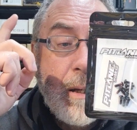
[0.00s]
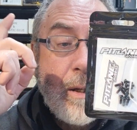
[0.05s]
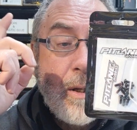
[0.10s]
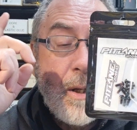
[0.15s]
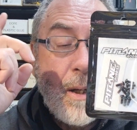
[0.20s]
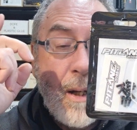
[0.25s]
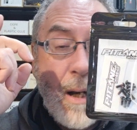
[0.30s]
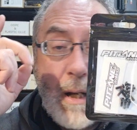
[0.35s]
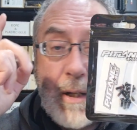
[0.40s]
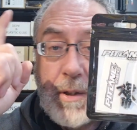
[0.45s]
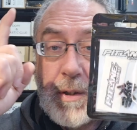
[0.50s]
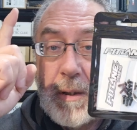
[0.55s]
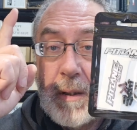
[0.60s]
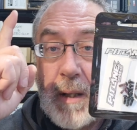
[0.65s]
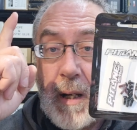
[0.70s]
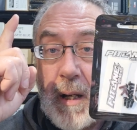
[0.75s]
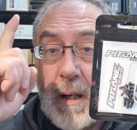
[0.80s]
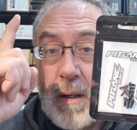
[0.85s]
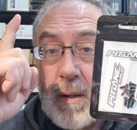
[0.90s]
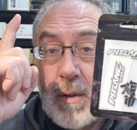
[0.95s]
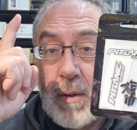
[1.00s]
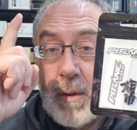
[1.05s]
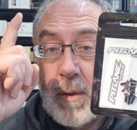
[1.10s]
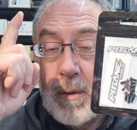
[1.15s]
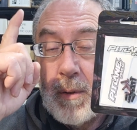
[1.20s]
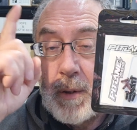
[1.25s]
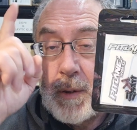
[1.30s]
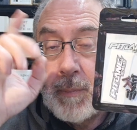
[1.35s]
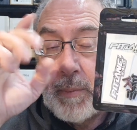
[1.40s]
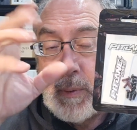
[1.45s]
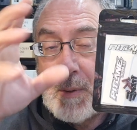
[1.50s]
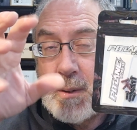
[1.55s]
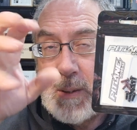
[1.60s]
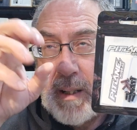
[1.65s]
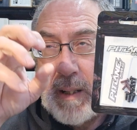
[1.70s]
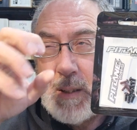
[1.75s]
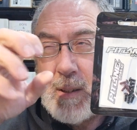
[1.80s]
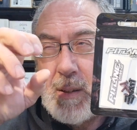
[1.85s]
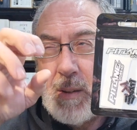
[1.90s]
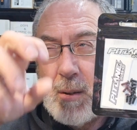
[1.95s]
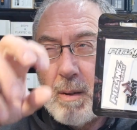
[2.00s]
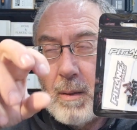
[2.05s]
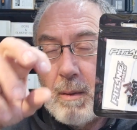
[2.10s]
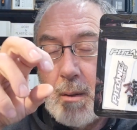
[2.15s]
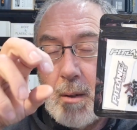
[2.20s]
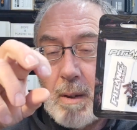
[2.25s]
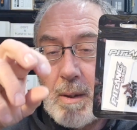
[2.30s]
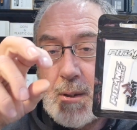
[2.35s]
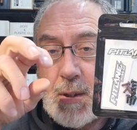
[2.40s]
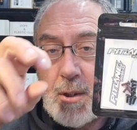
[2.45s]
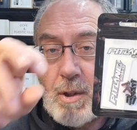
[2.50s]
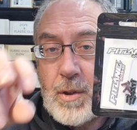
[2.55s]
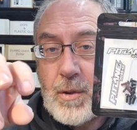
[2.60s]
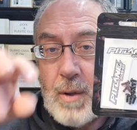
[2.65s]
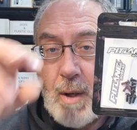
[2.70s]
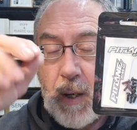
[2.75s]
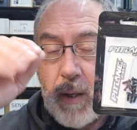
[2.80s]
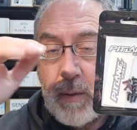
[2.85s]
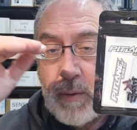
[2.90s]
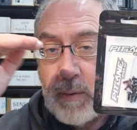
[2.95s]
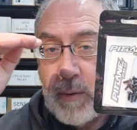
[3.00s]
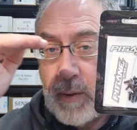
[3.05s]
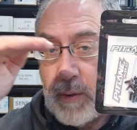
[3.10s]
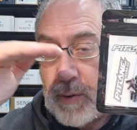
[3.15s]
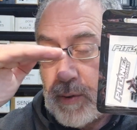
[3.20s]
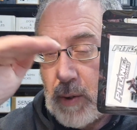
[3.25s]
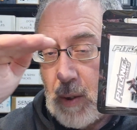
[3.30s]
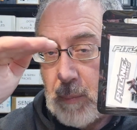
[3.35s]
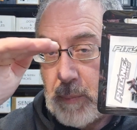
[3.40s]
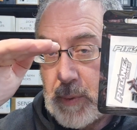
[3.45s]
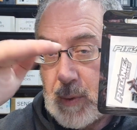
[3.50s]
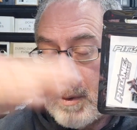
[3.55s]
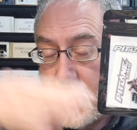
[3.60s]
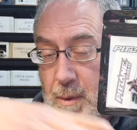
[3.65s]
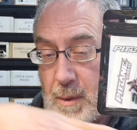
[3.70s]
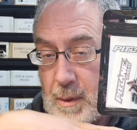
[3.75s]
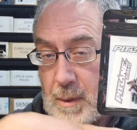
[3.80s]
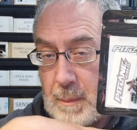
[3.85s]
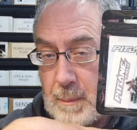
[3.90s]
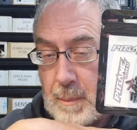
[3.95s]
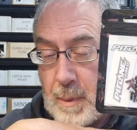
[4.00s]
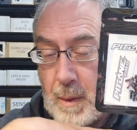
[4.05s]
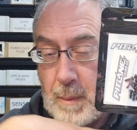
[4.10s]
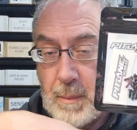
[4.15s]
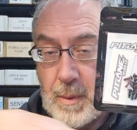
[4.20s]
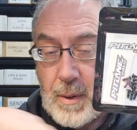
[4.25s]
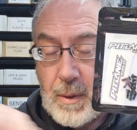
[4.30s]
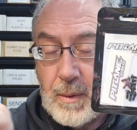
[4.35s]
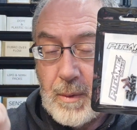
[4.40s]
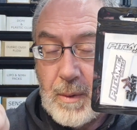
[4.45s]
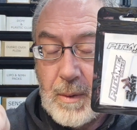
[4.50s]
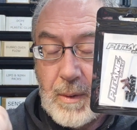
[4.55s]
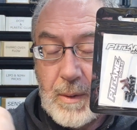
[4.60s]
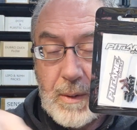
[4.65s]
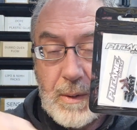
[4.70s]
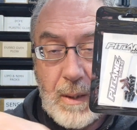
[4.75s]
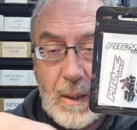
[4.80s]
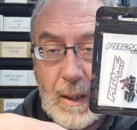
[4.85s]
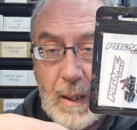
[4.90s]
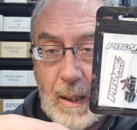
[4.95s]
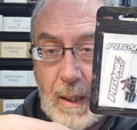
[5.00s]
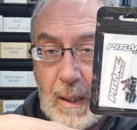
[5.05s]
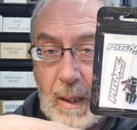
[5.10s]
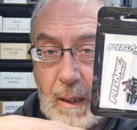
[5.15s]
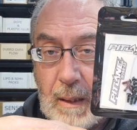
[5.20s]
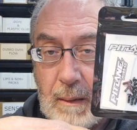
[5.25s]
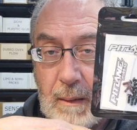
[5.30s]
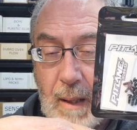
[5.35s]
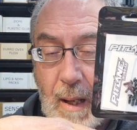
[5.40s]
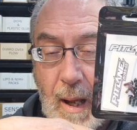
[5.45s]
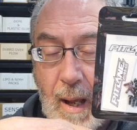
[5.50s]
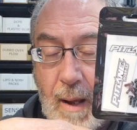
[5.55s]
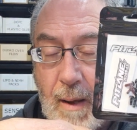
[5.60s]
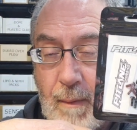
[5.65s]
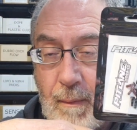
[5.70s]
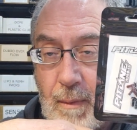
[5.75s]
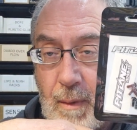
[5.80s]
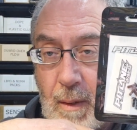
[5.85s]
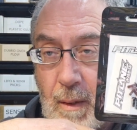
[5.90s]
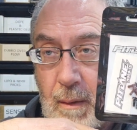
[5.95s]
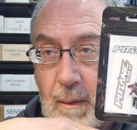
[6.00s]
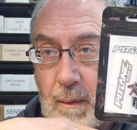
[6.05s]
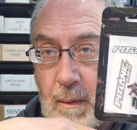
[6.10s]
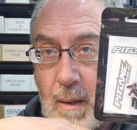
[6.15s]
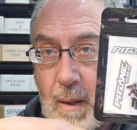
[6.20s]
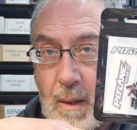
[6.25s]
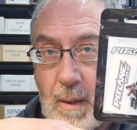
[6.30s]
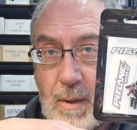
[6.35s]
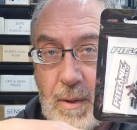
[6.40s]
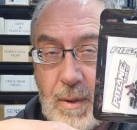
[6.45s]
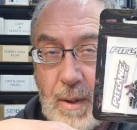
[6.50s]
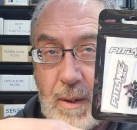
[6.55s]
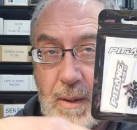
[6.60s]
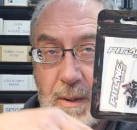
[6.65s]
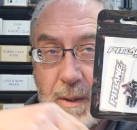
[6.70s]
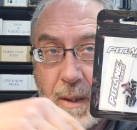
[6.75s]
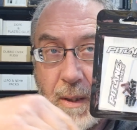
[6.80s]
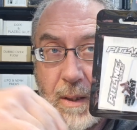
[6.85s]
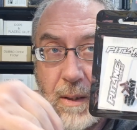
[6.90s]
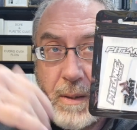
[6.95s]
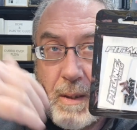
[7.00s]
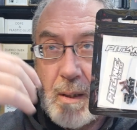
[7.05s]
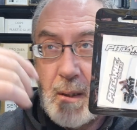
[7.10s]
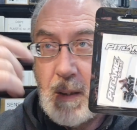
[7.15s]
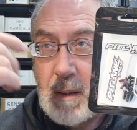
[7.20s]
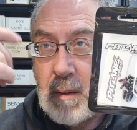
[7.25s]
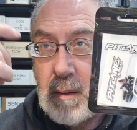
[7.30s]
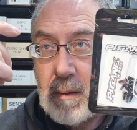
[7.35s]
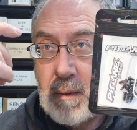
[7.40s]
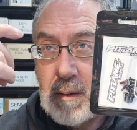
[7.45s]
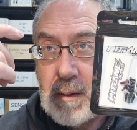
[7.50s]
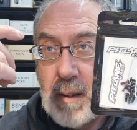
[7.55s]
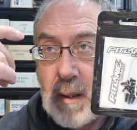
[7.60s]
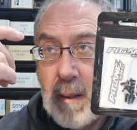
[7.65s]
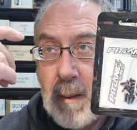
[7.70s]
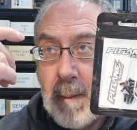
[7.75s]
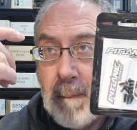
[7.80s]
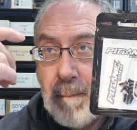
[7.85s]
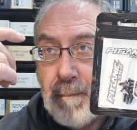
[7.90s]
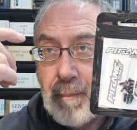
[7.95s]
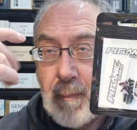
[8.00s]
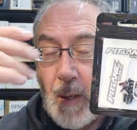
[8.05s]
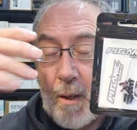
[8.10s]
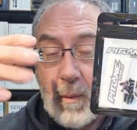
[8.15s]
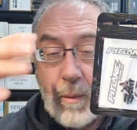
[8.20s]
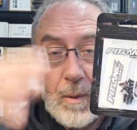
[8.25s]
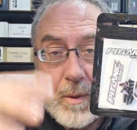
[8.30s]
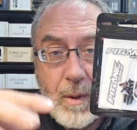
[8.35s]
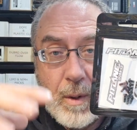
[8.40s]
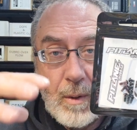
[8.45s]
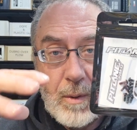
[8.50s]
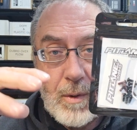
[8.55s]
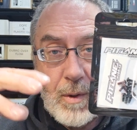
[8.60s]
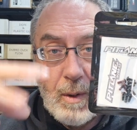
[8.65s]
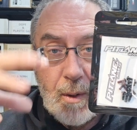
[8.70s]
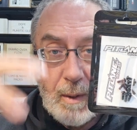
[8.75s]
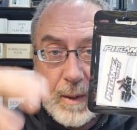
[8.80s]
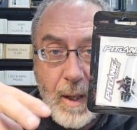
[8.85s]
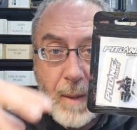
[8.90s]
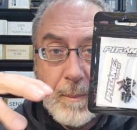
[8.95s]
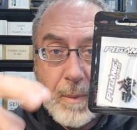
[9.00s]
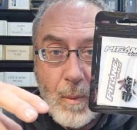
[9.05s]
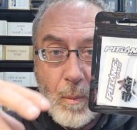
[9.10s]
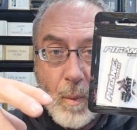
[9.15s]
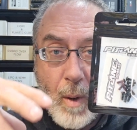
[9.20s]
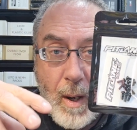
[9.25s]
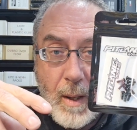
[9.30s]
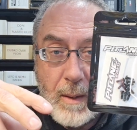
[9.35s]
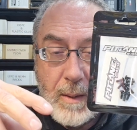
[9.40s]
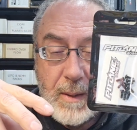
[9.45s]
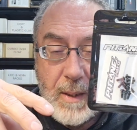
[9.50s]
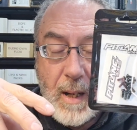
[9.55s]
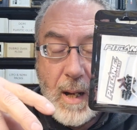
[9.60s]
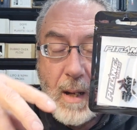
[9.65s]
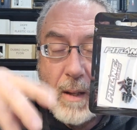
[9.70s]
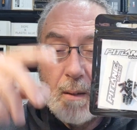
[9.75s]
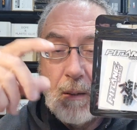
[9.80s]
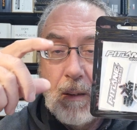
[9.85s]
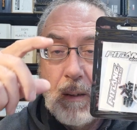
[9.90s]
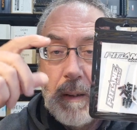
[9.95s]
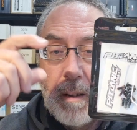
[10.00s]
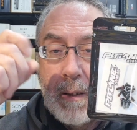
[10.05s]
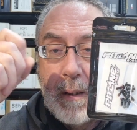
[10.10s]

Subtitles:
you can actually now use, because there's not a lot of strain on the top screws. The bottom screws have a lot of the strain, so you tend to use, and you want to try and keep your weight down.